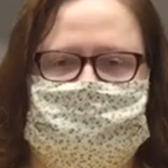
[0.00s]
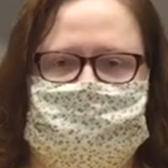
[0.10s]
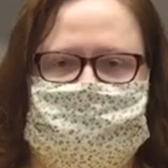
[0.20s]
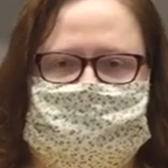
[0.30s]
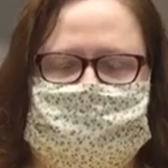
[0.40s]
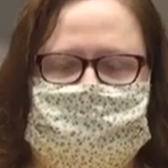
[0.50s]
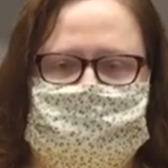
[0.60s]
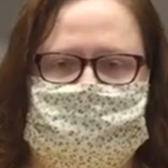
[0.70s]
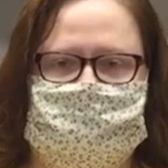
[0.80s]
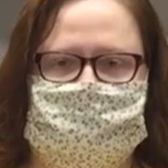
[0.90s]
Services
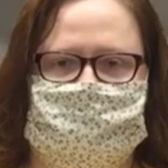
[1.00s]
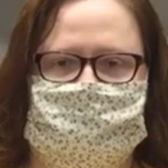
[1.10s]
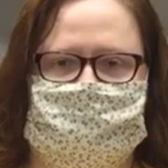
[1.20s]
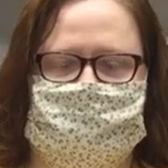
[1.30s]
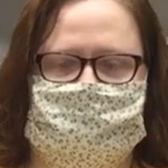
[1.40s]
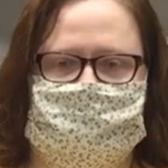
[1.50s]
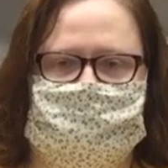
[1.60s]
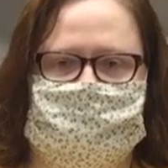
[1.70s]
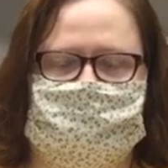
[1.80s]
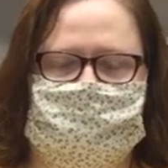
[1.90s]
Librarian at the Perry County
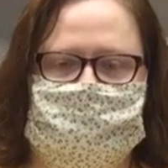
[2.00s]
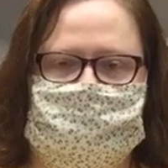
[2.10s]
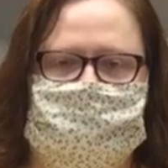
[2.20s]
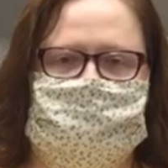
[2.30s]
Public Library,